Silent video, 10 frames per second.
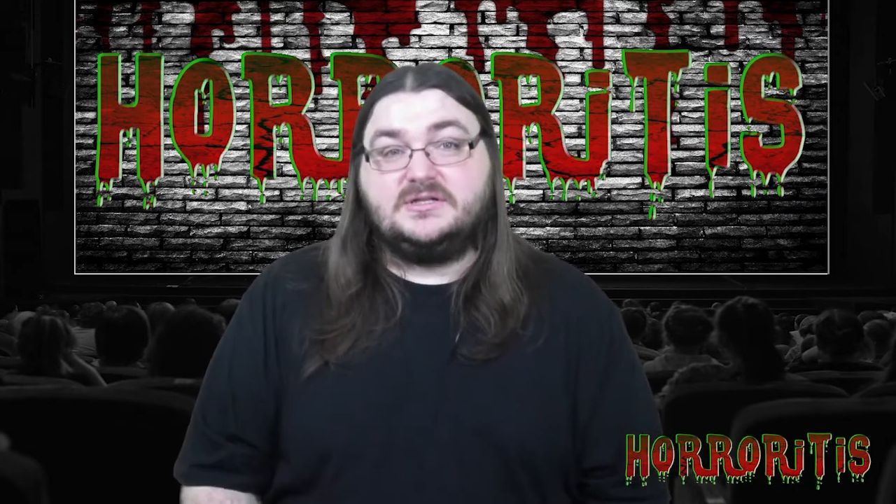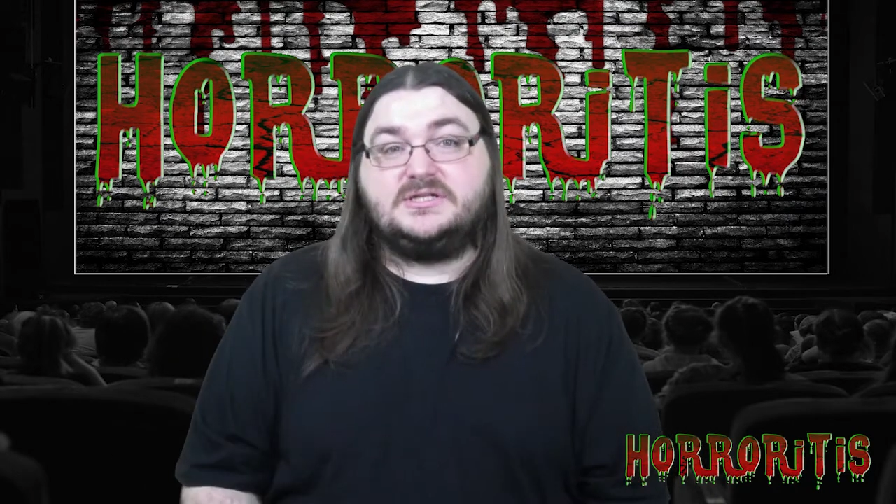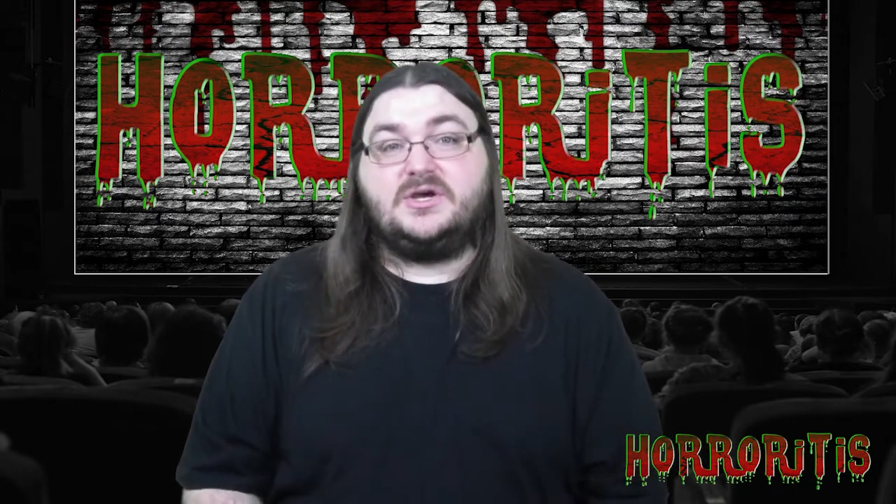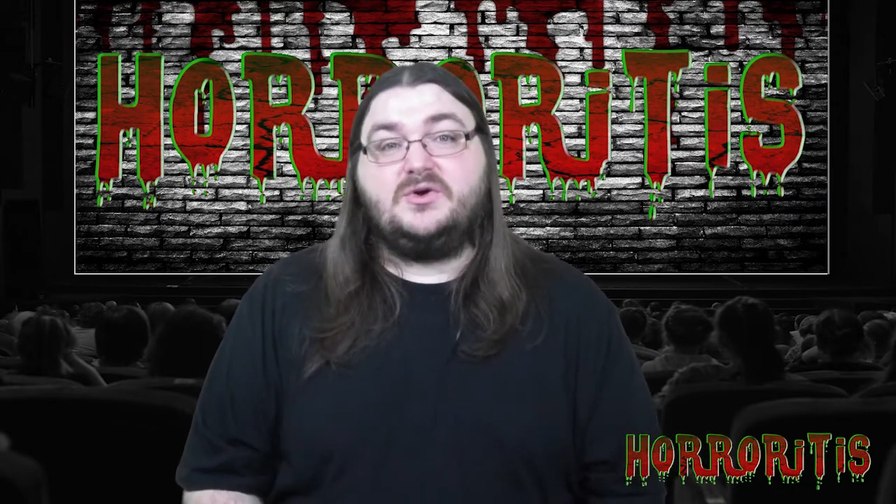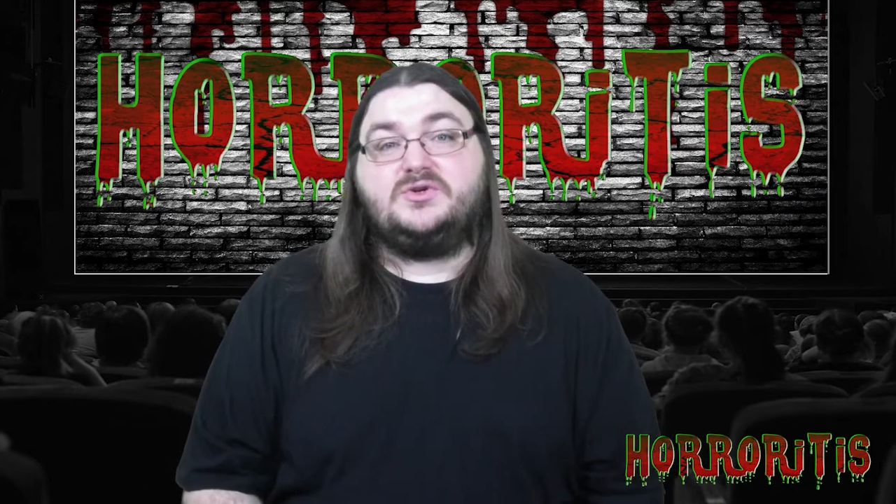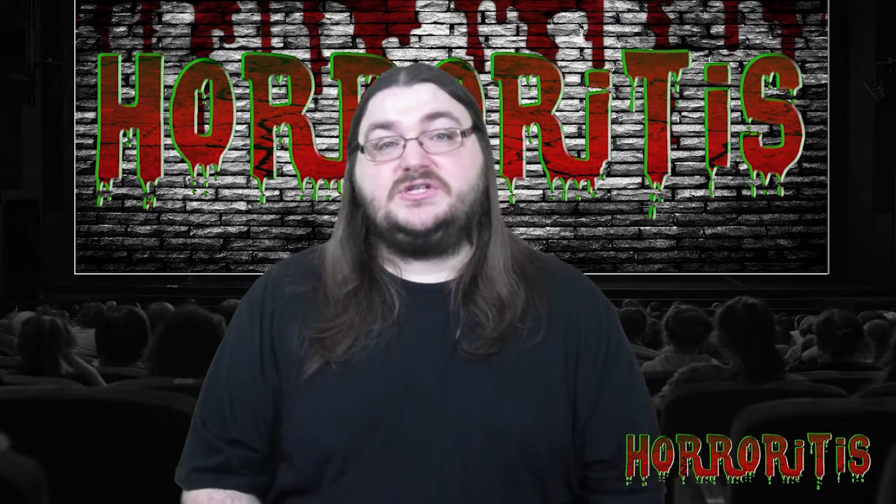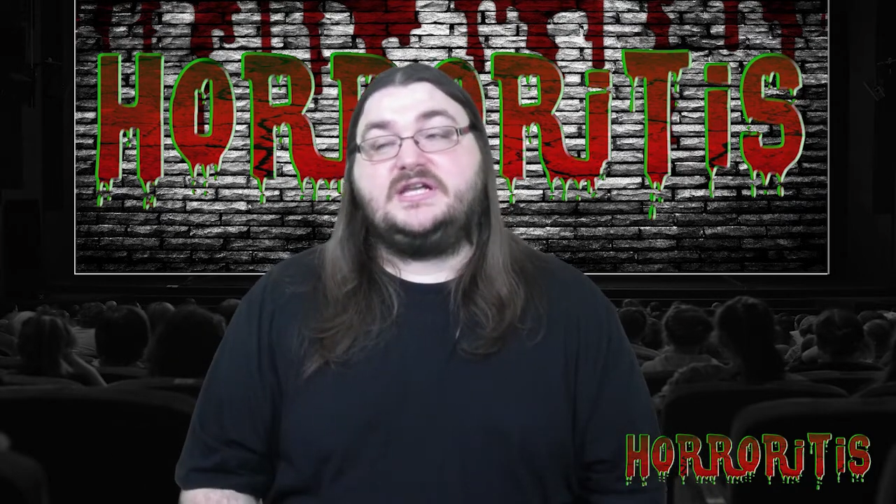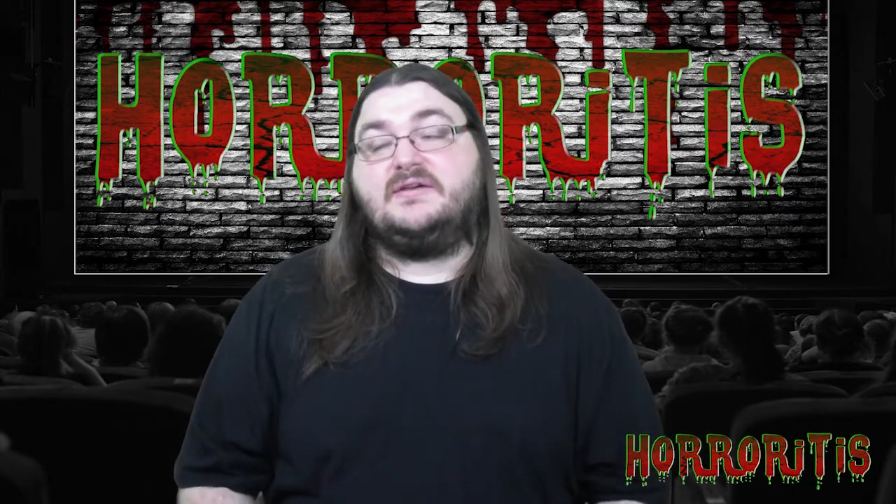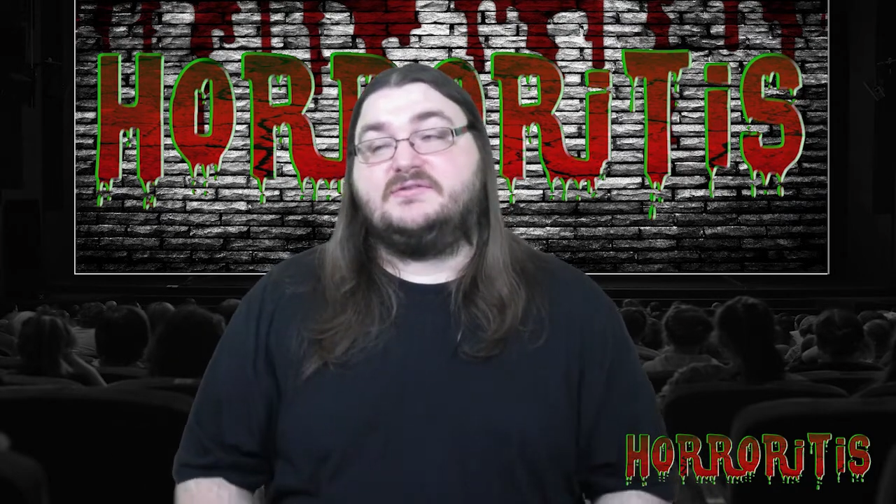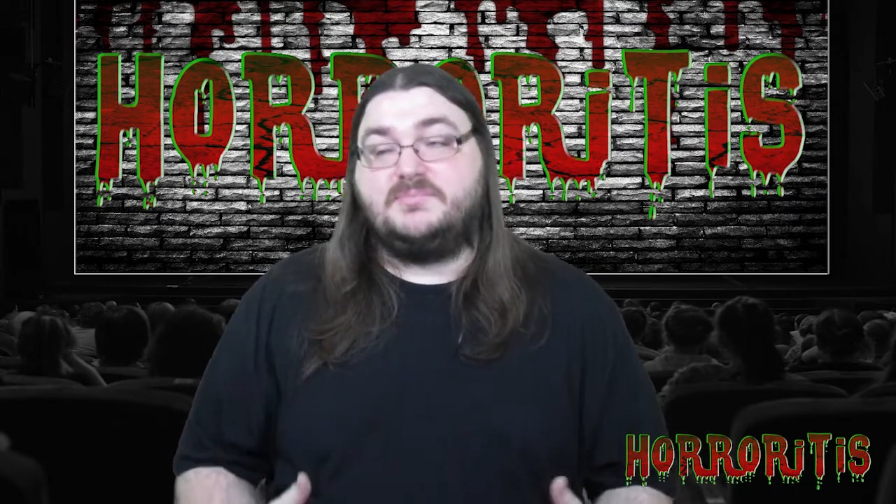So
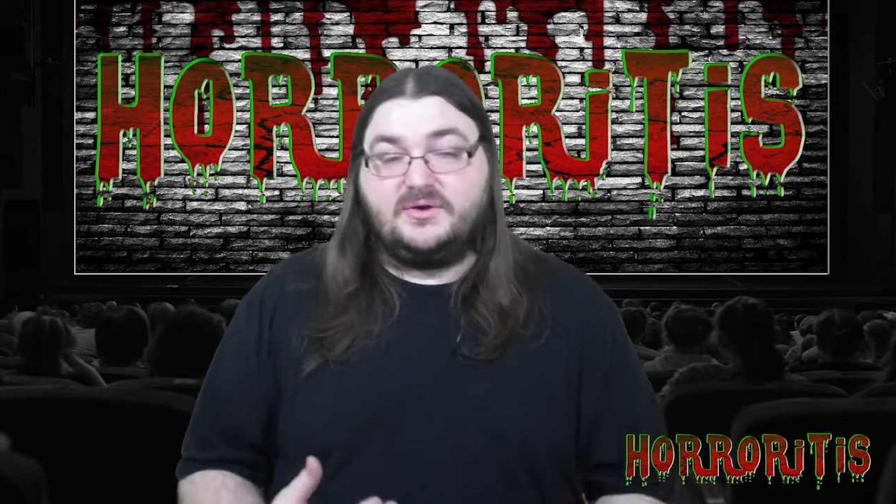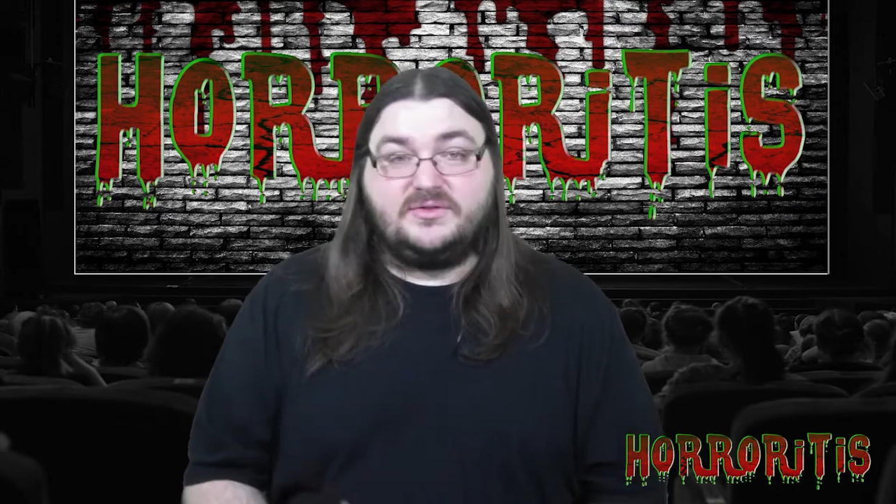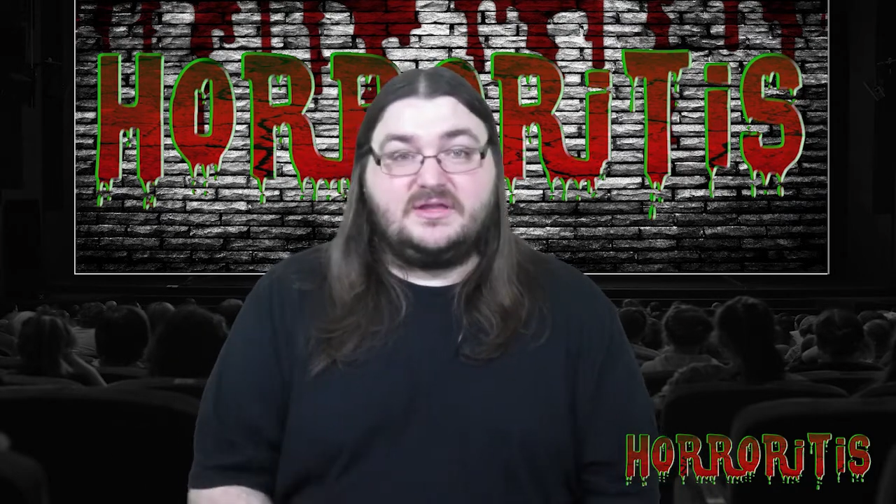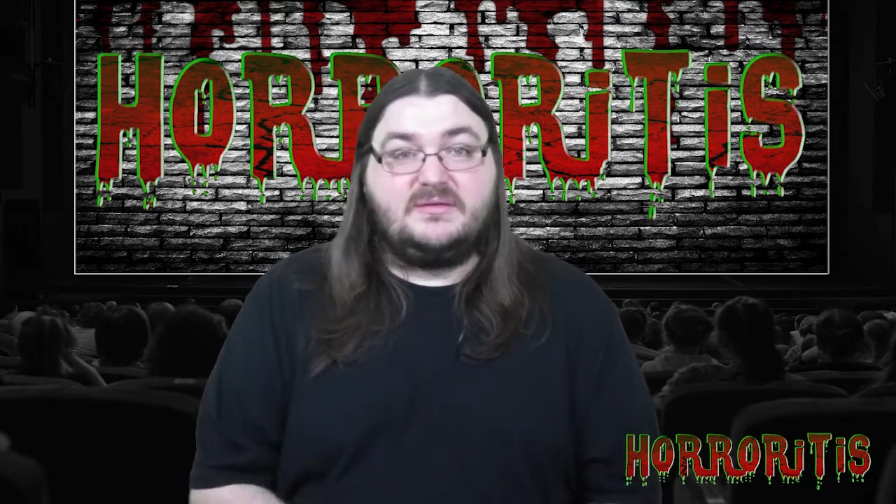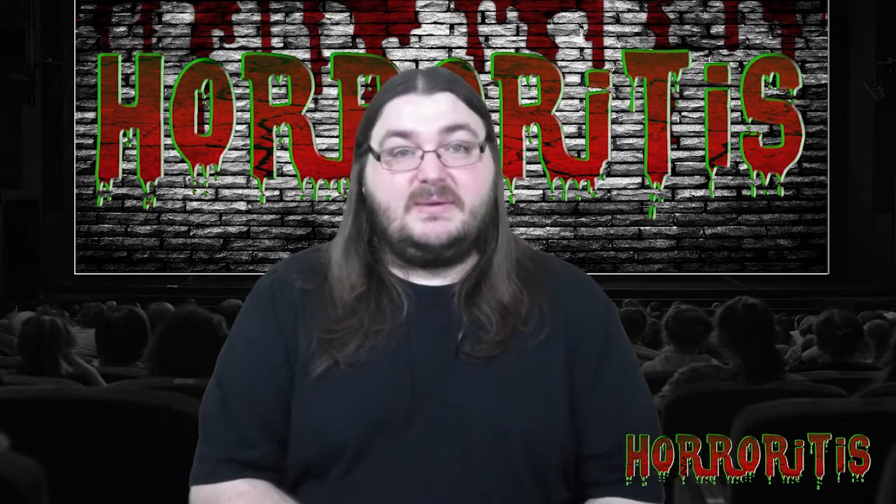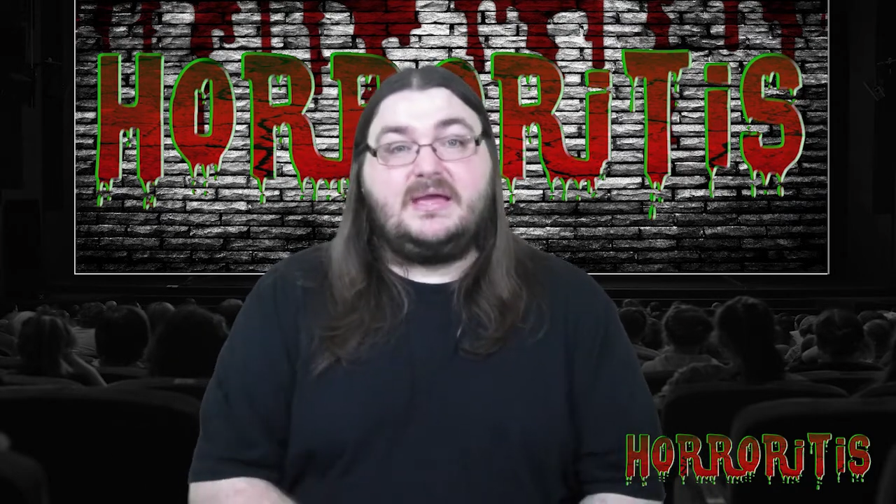she gives birth to the